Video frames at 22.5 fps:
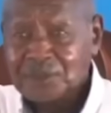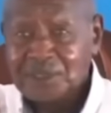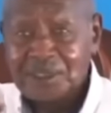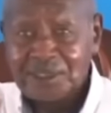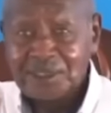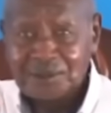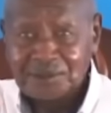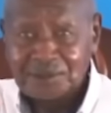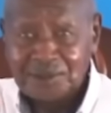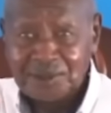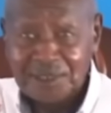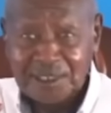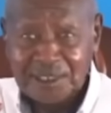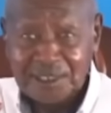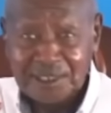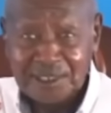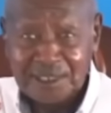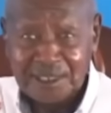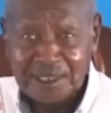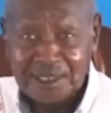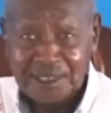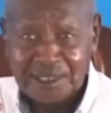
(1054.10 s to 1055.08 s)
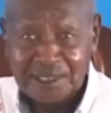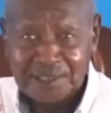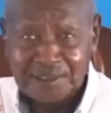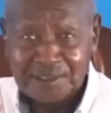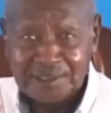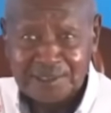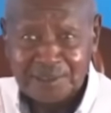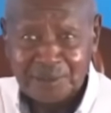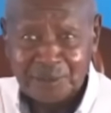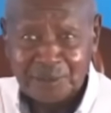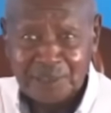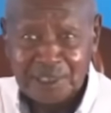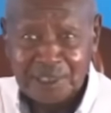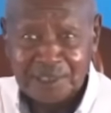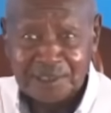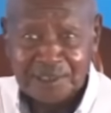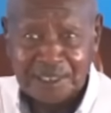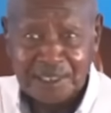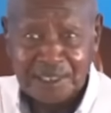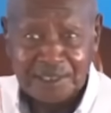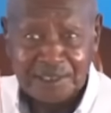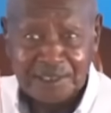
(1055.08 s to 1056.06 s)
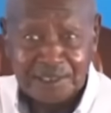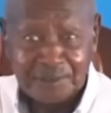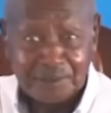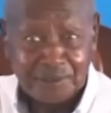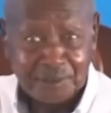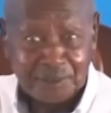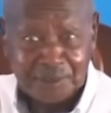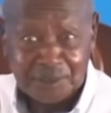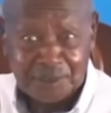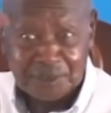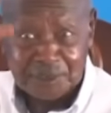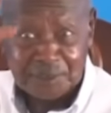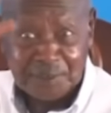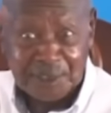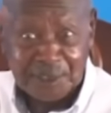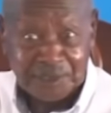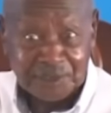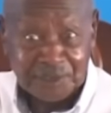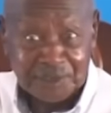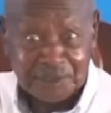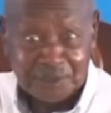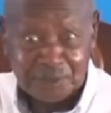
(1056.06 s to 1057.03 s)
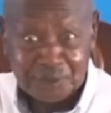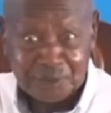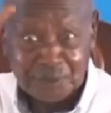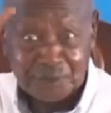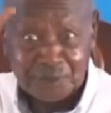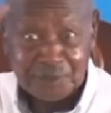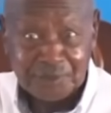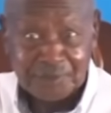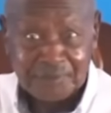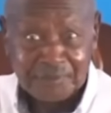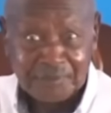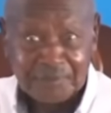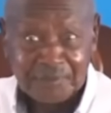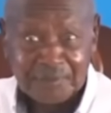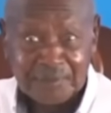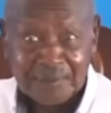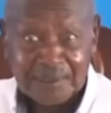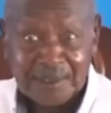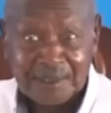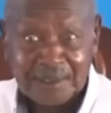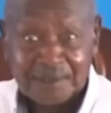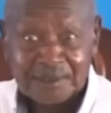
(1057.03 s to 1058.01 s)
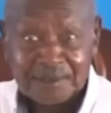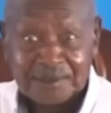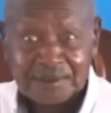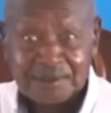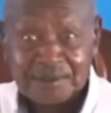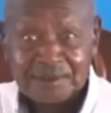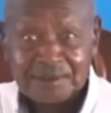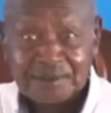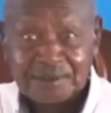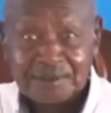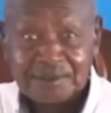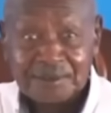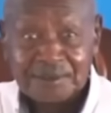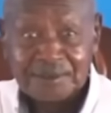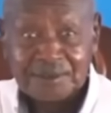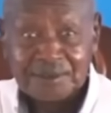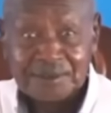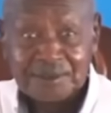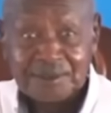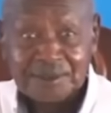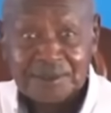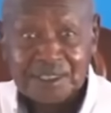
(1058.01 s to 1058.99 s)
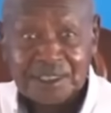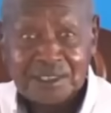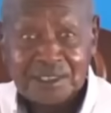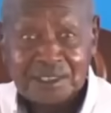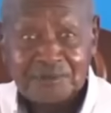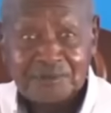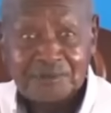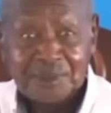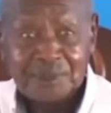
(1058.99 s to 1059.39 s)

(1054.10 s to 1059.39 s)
I heard that you had high-level experts and so on. These high-level